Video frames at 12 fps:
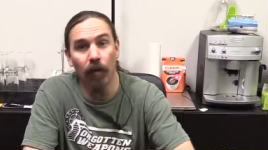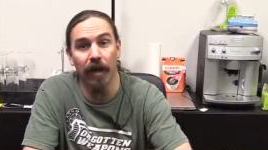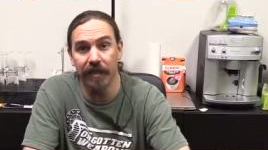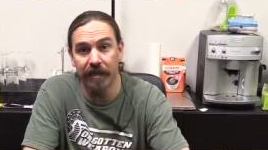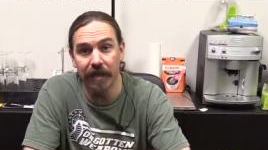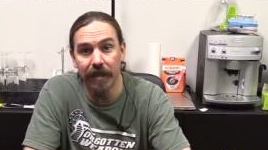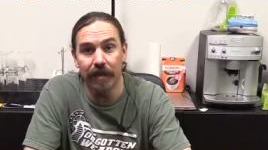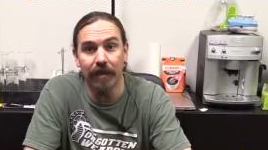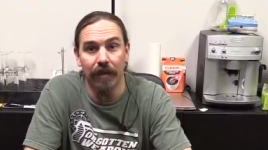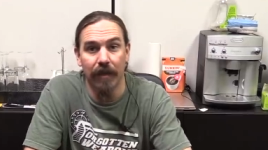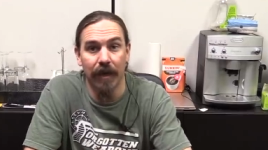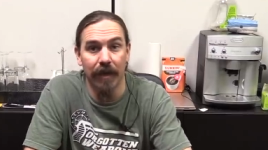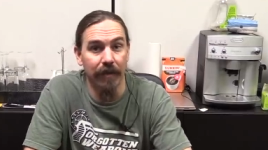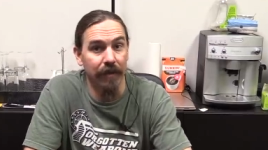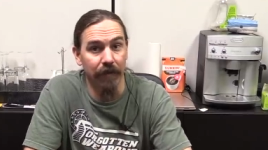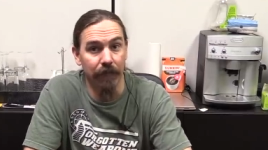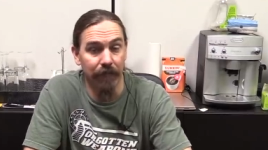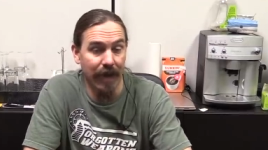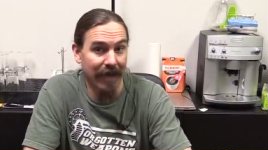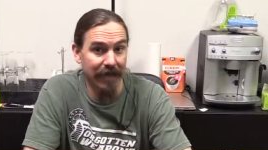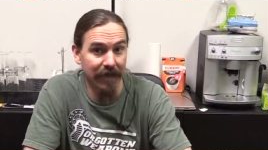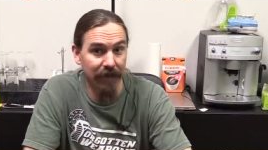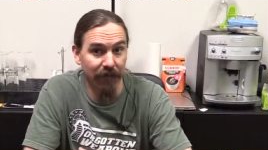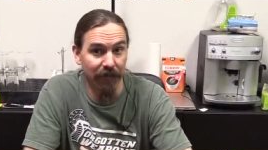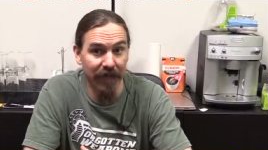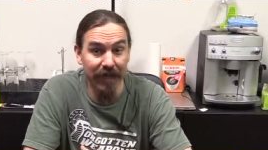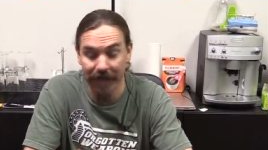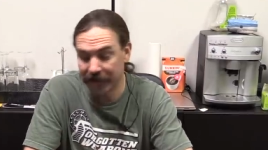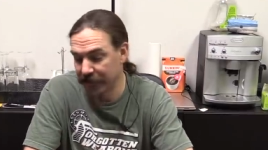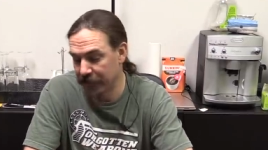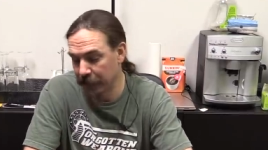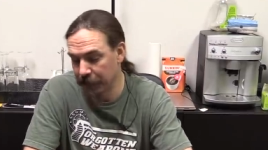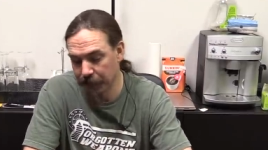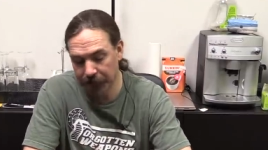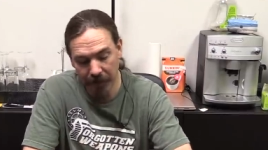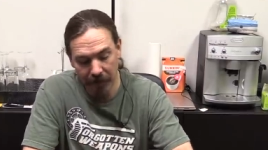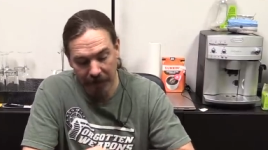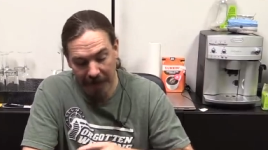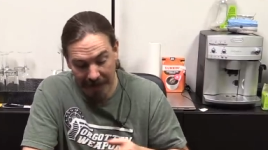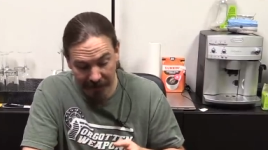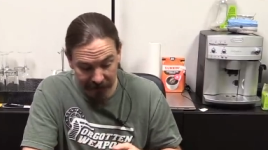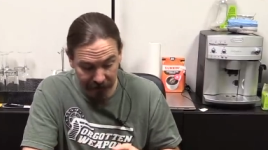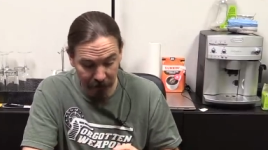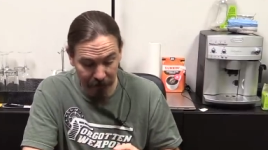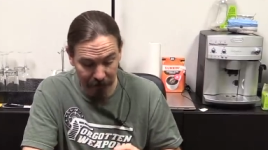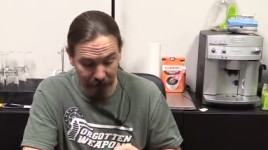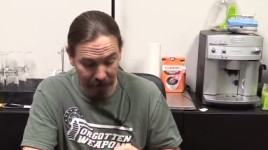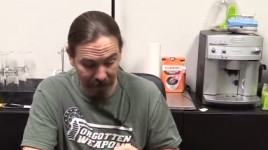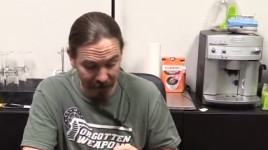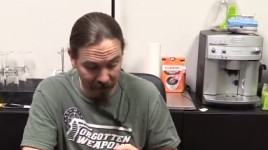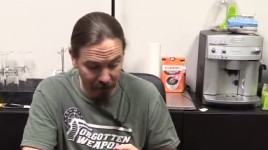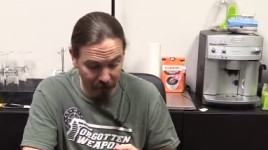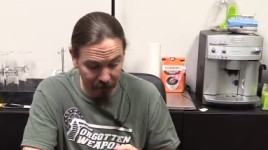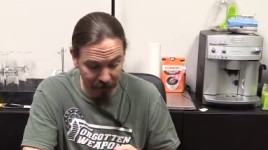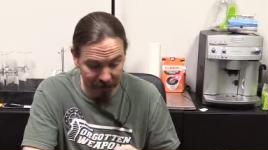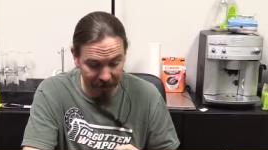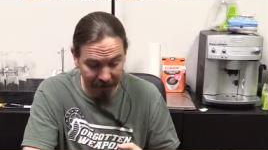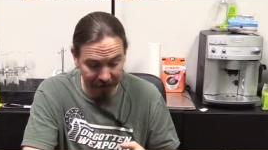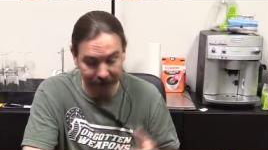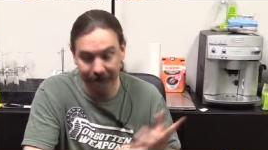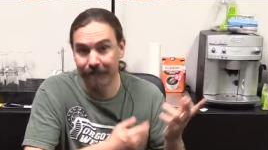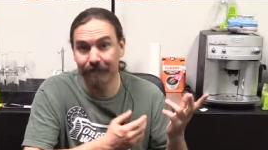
was the magazine feeding system. As for the Mannlicher rear sight,